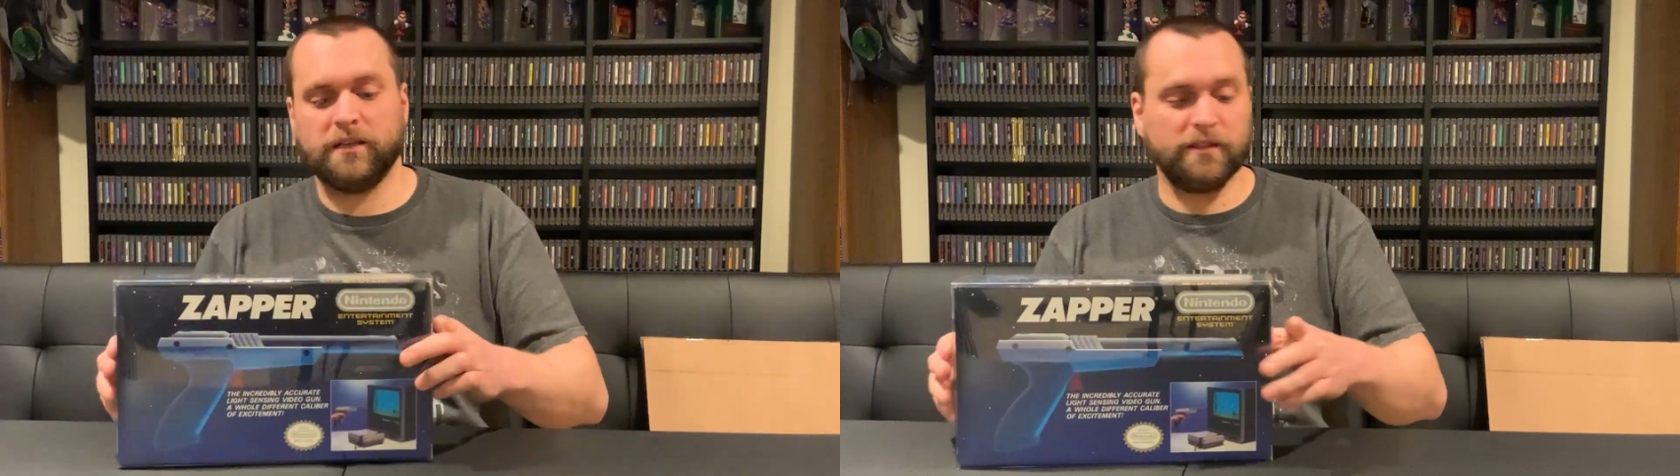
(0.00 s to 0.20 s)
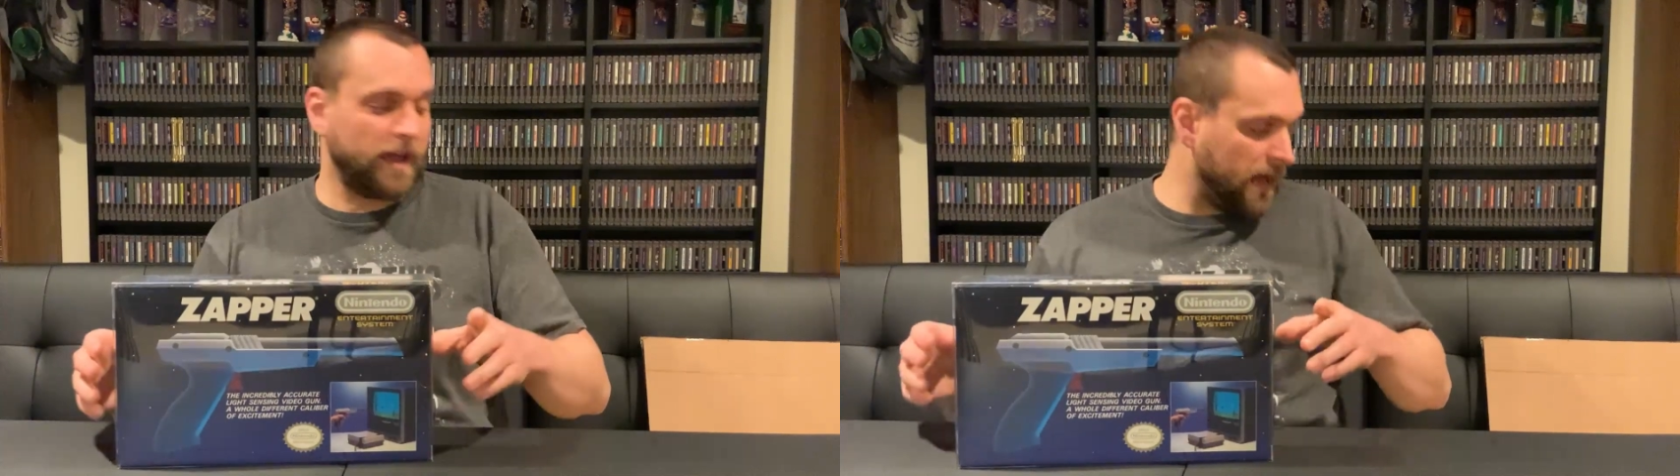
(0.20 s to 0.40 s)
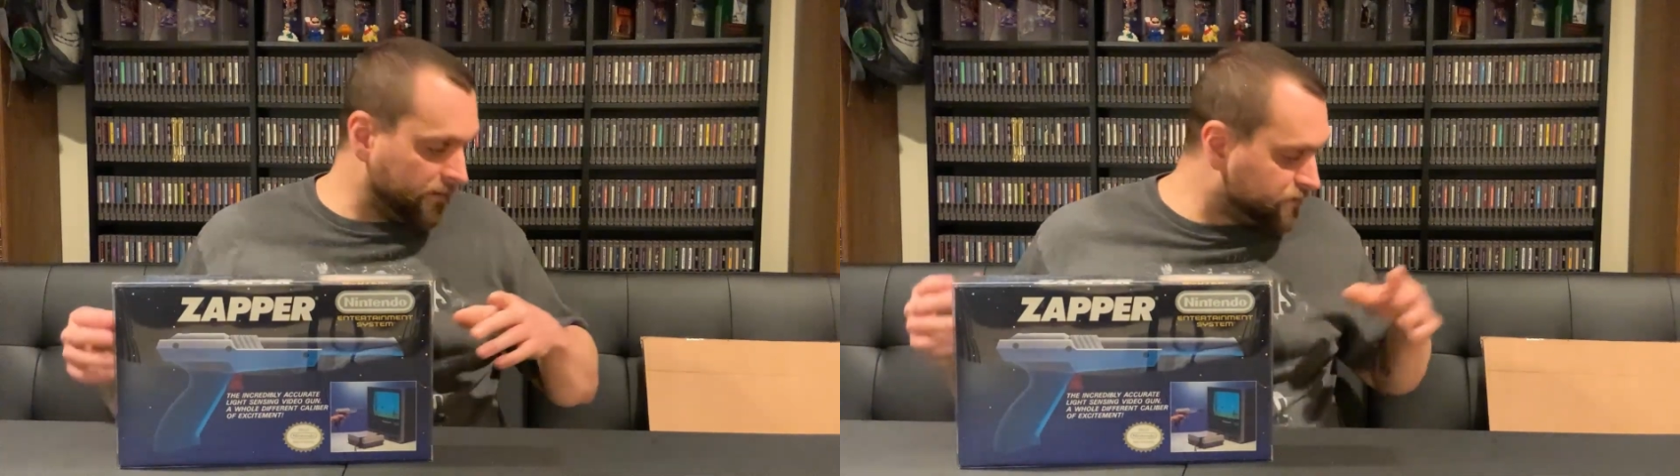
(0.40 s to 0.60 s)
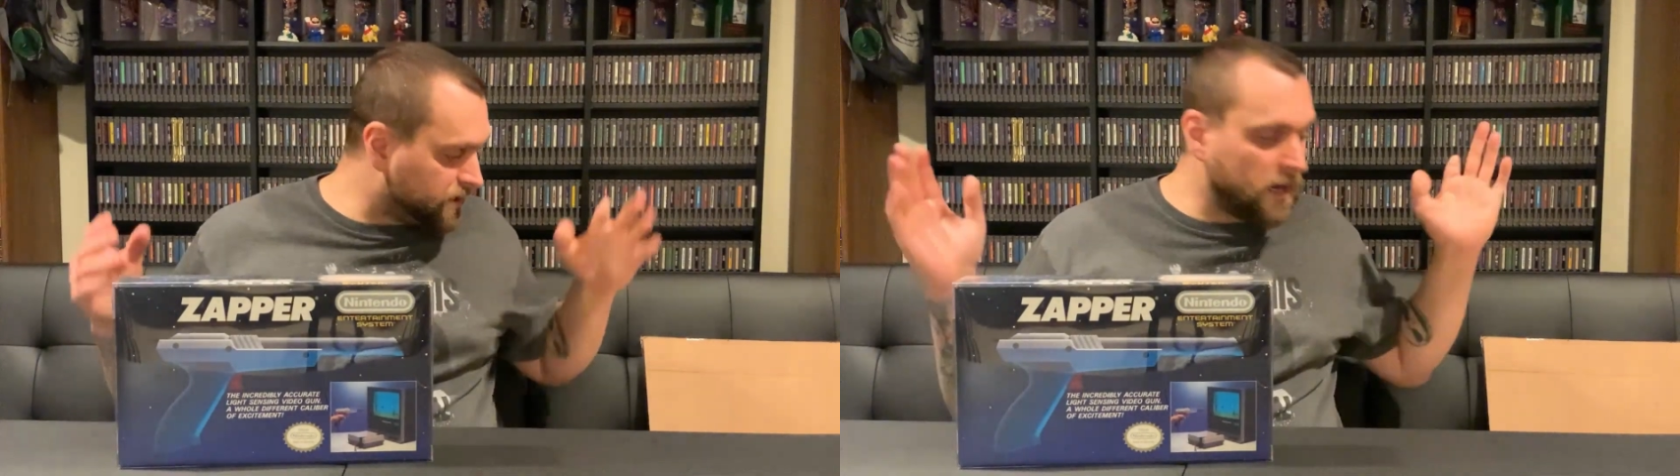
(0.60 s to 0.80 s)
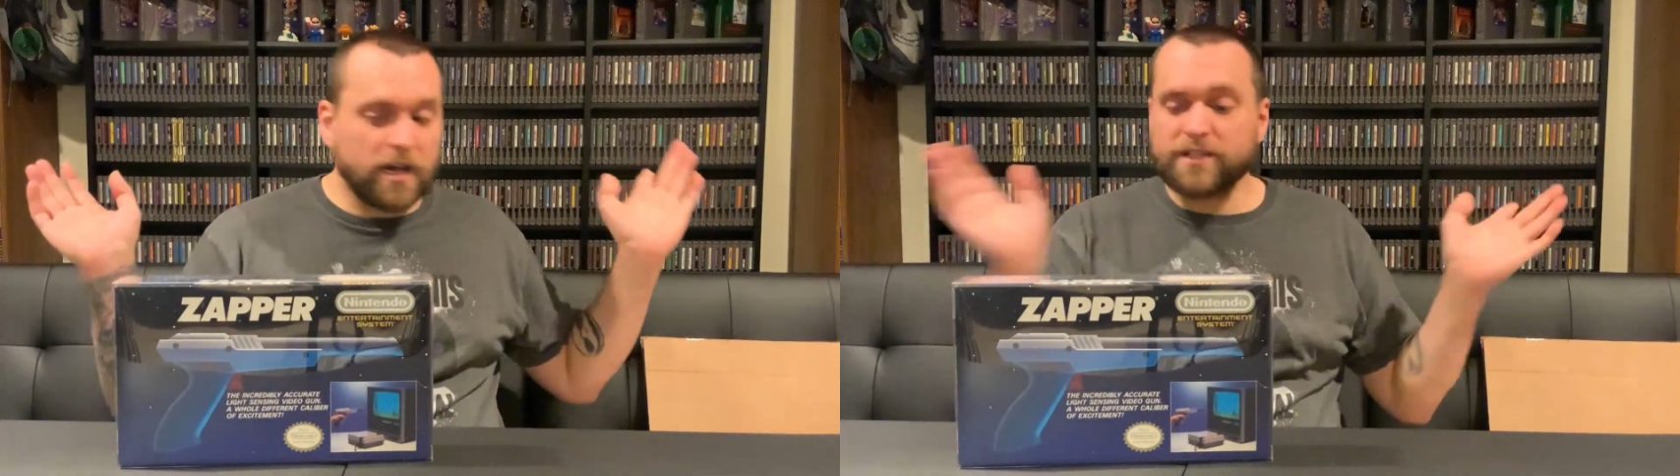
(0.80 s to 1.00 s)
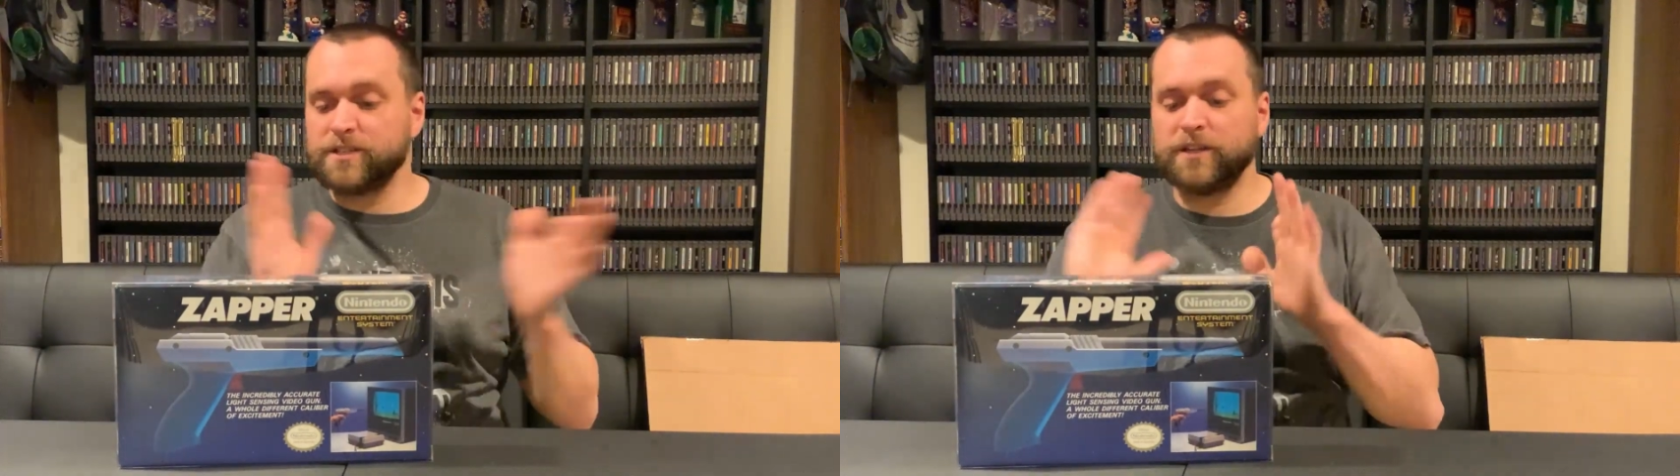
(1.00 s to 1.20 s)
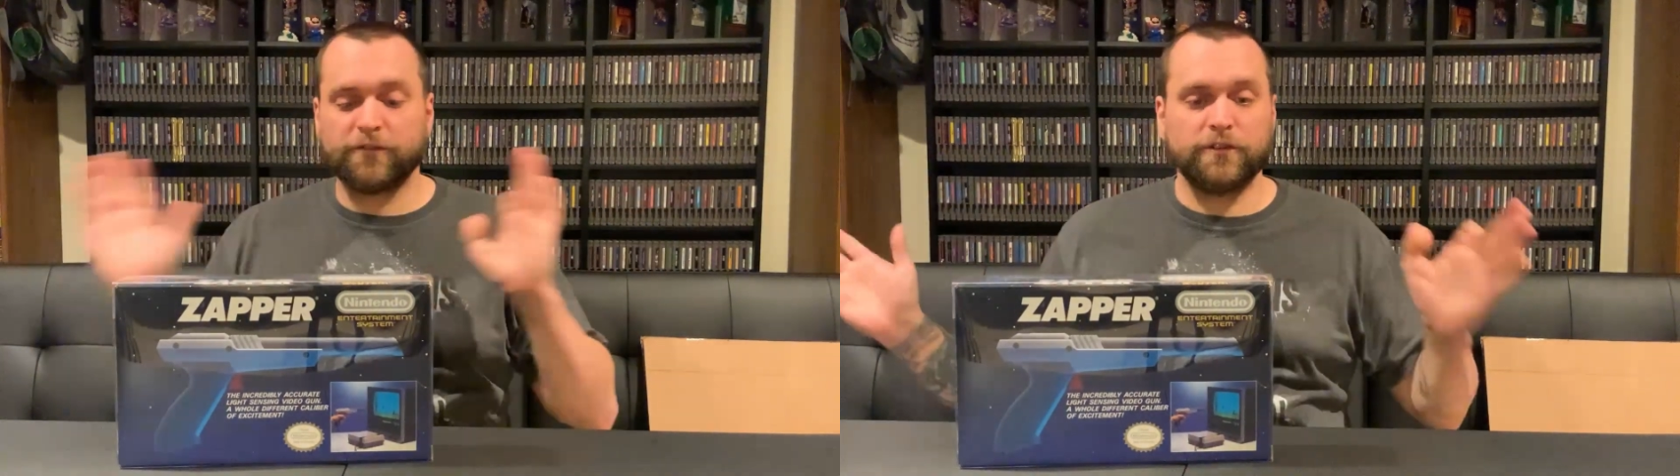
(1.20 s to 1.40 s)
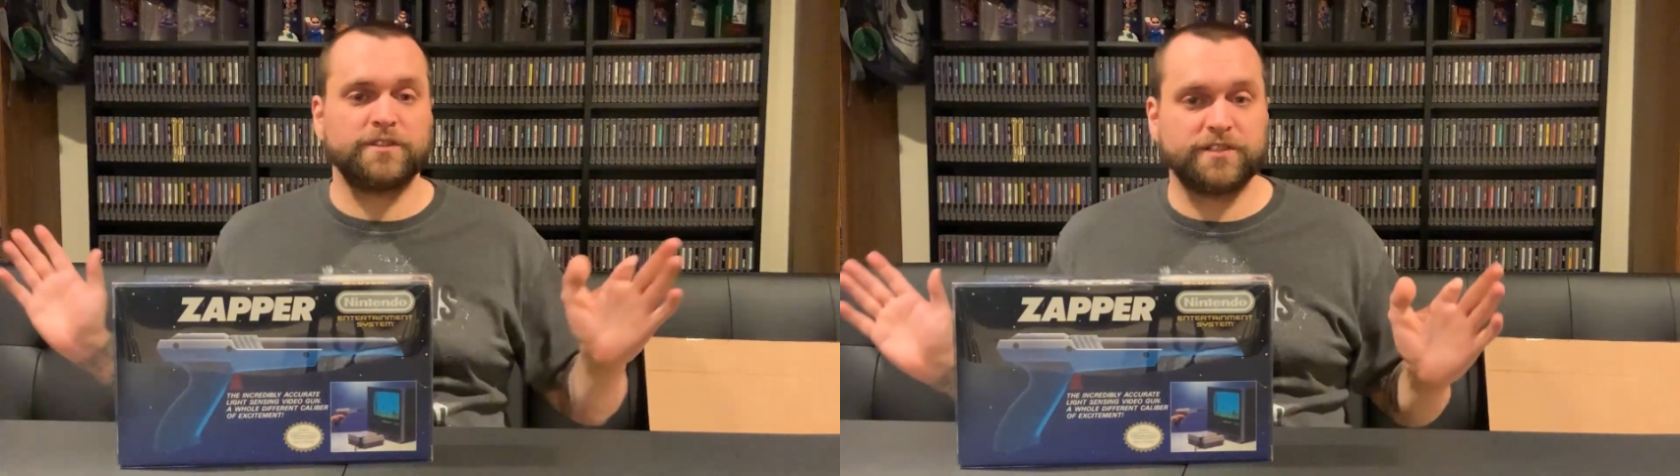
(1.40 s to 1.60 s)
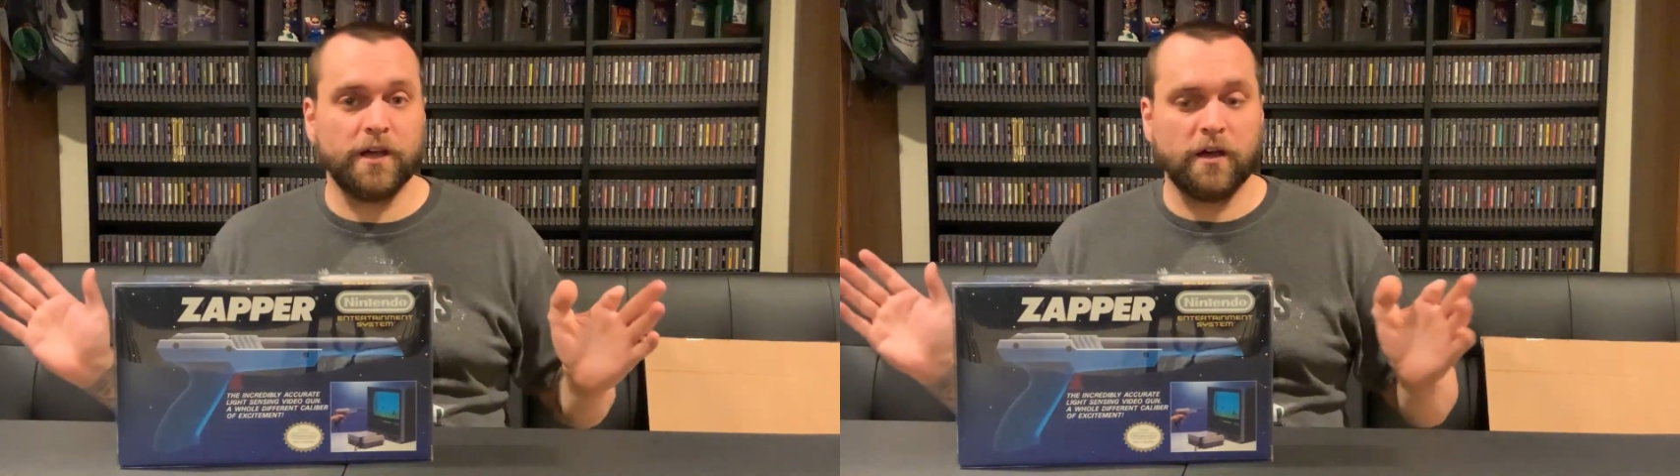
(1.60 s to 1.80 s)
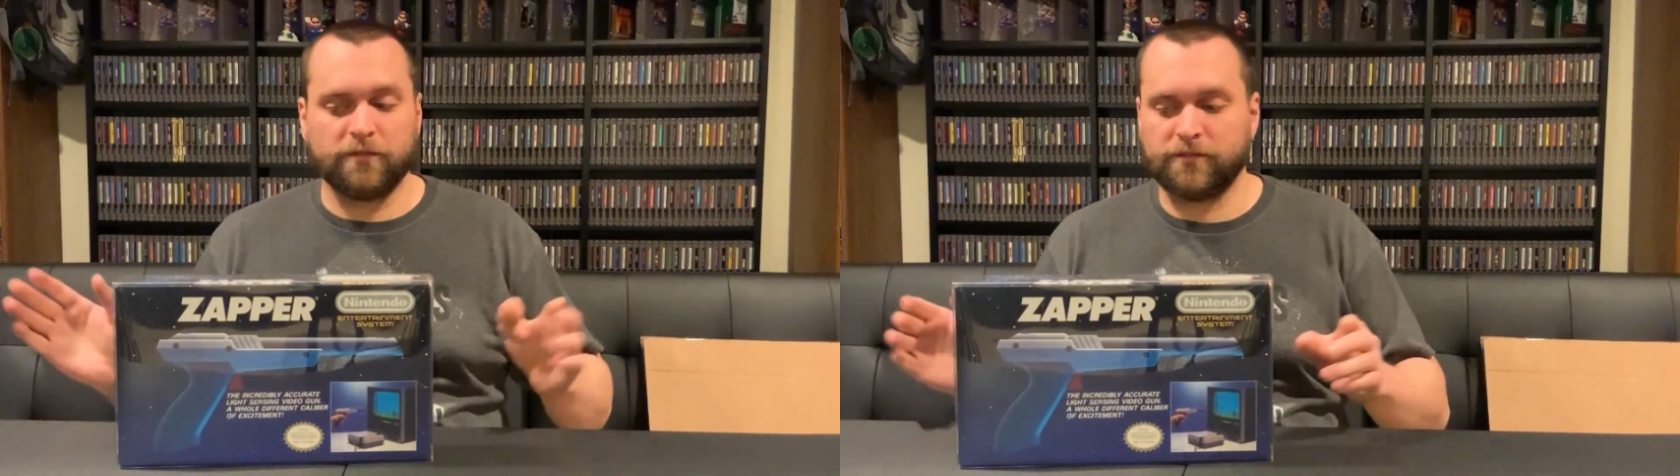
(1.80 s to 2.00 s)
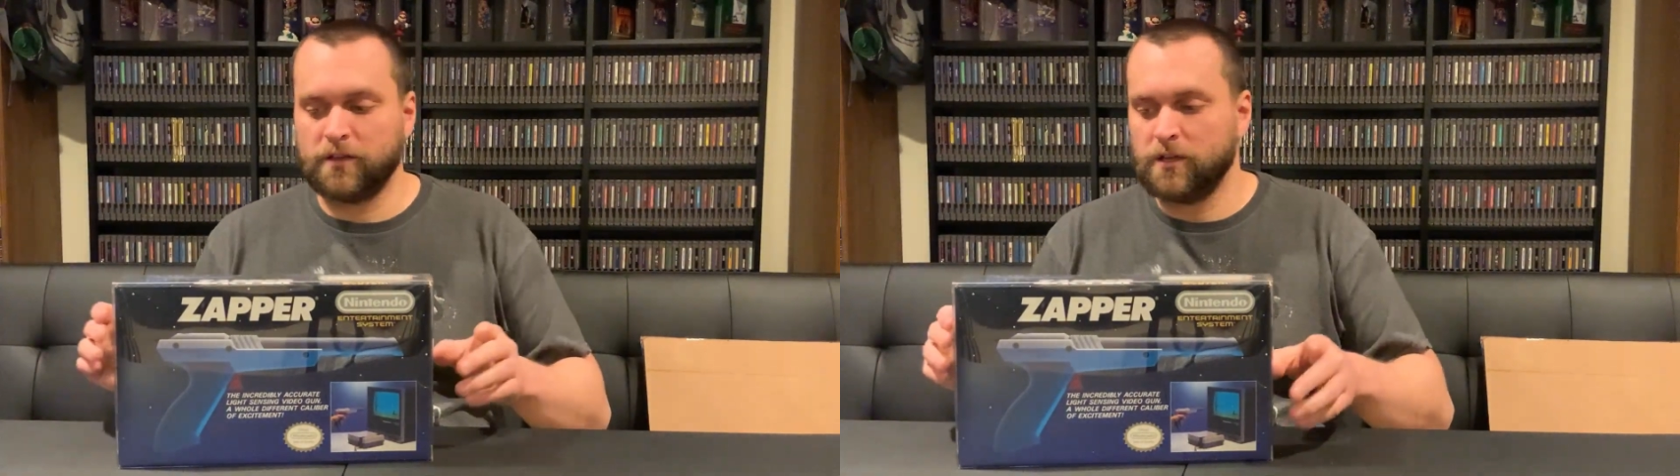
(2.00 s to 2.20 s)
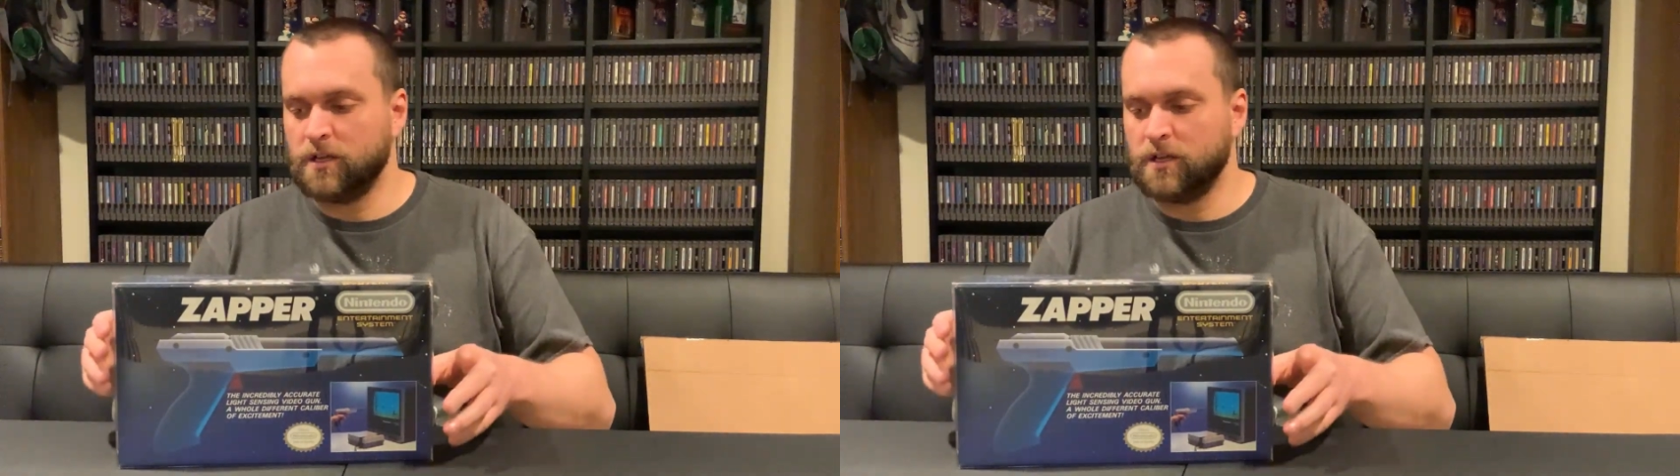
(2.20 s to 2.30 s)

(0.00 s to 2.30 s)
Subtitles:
and they have tons of different stuff.